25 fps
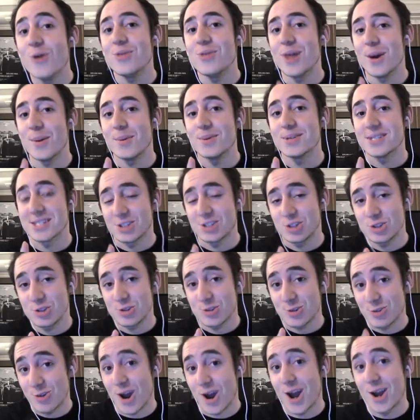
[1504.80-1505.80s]
was a
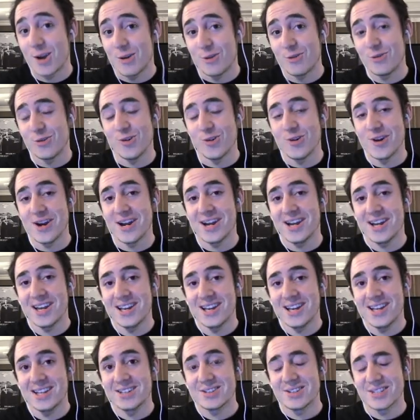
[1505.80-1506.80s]
trial for it
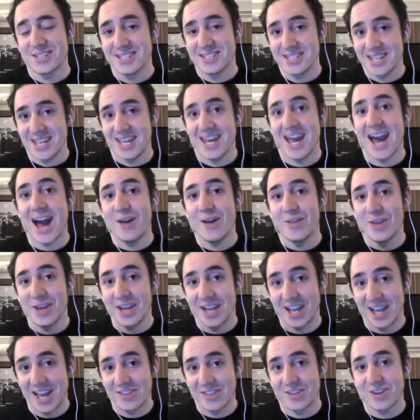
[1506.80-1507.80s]
to see how they could
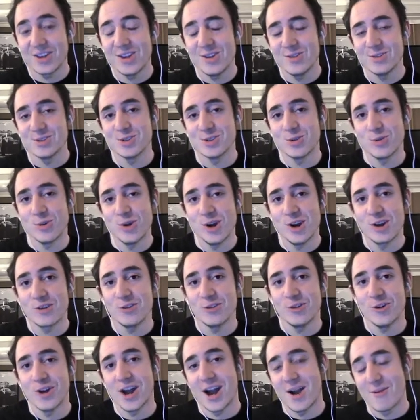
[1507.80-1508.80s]
get the queues to work
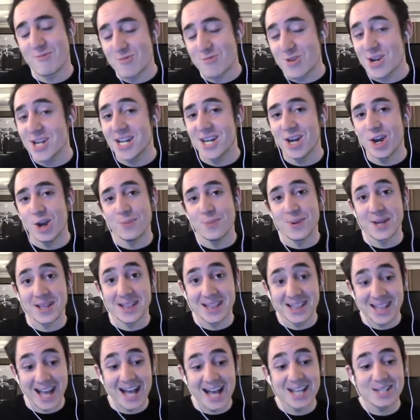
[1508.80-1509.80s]
for it. I'm really hoping
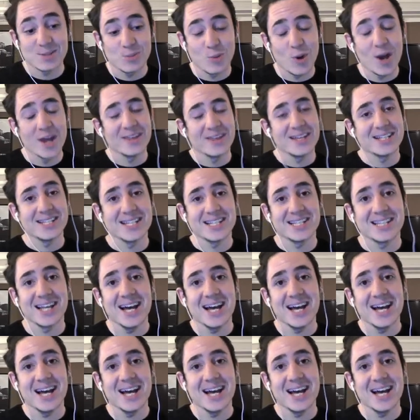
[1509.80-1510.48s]
that's why they did that.